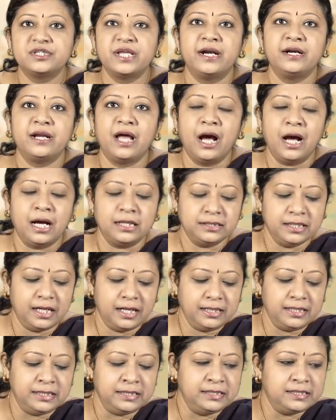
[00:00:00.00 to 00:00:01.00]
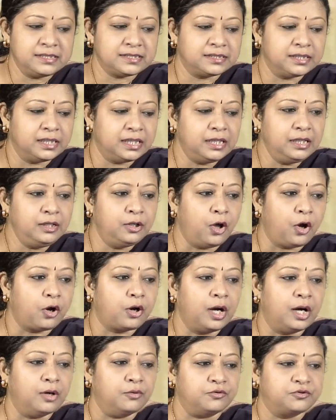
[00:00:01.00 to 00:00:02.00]
and other is the
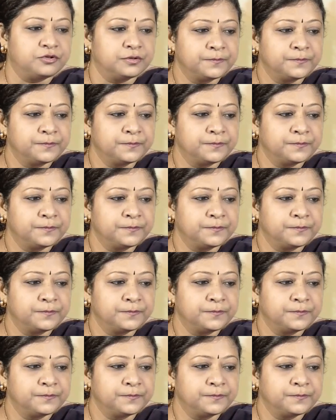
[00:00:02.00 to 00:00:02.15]
lockout.